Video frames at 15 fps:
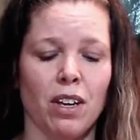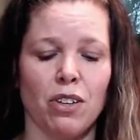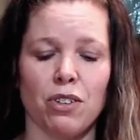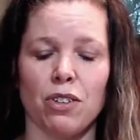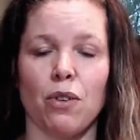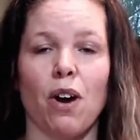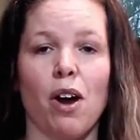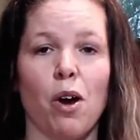
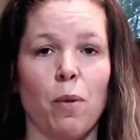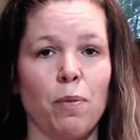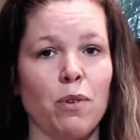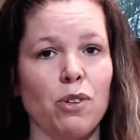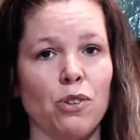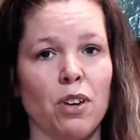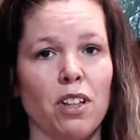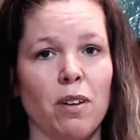So I hope you
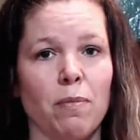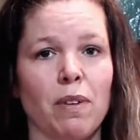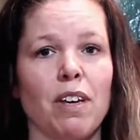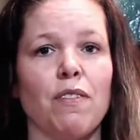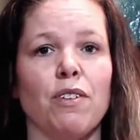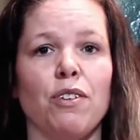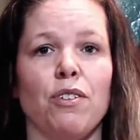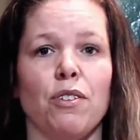enjoy them.
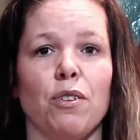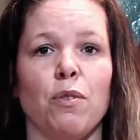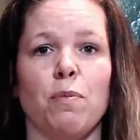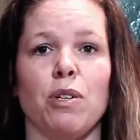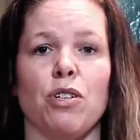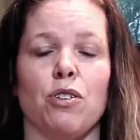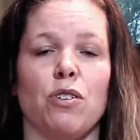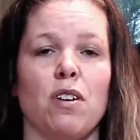If you do, be
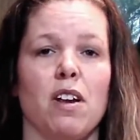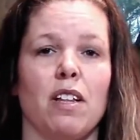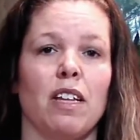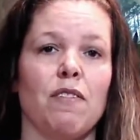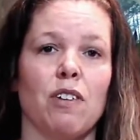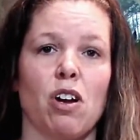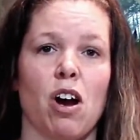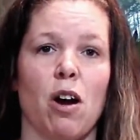sure and
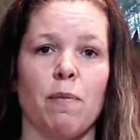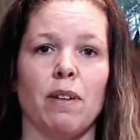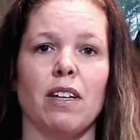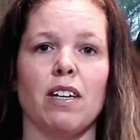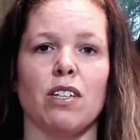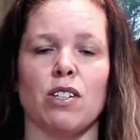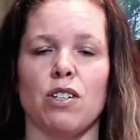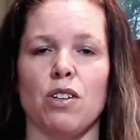leave a comment.
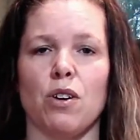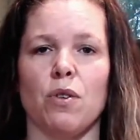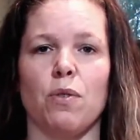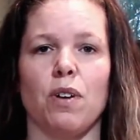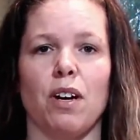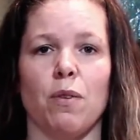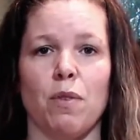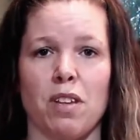Let us
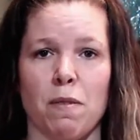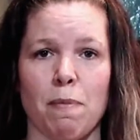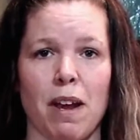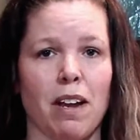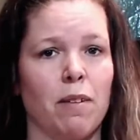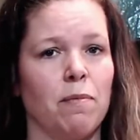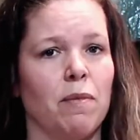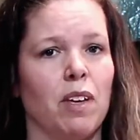know when you
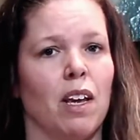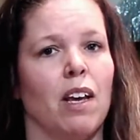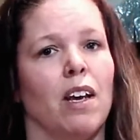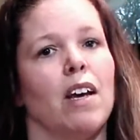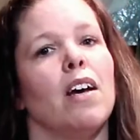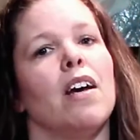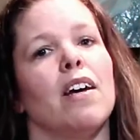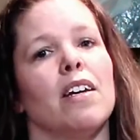make them.
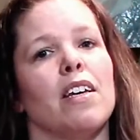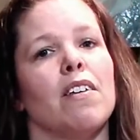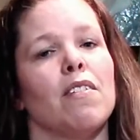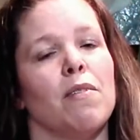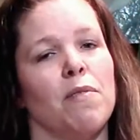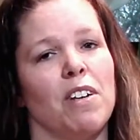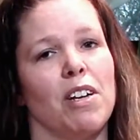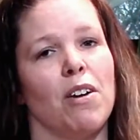Give the
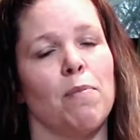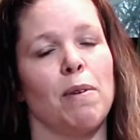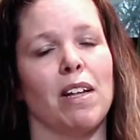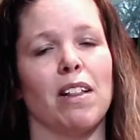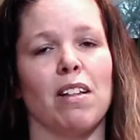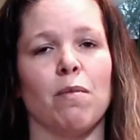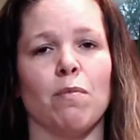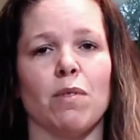video a
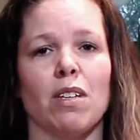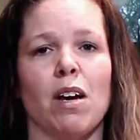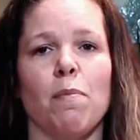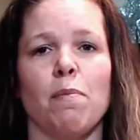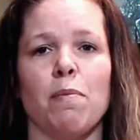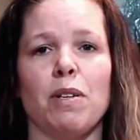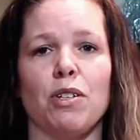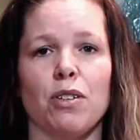big thumbs
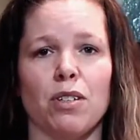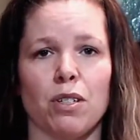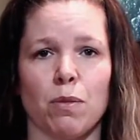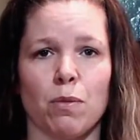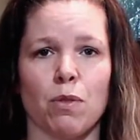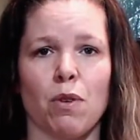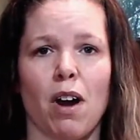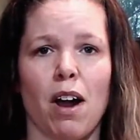up. Be sure to
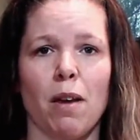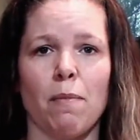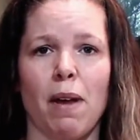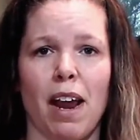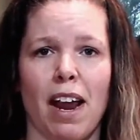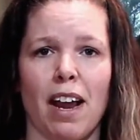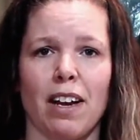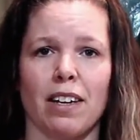subscribe
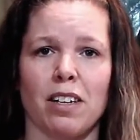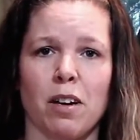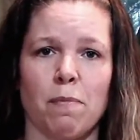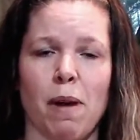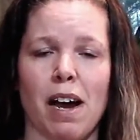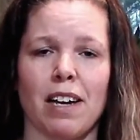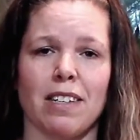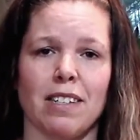and come
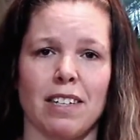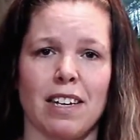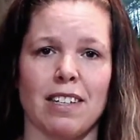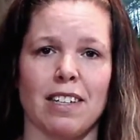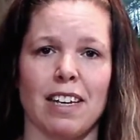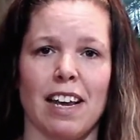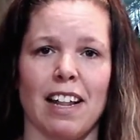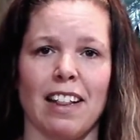back and see
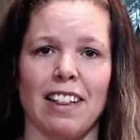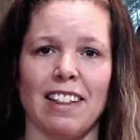us again.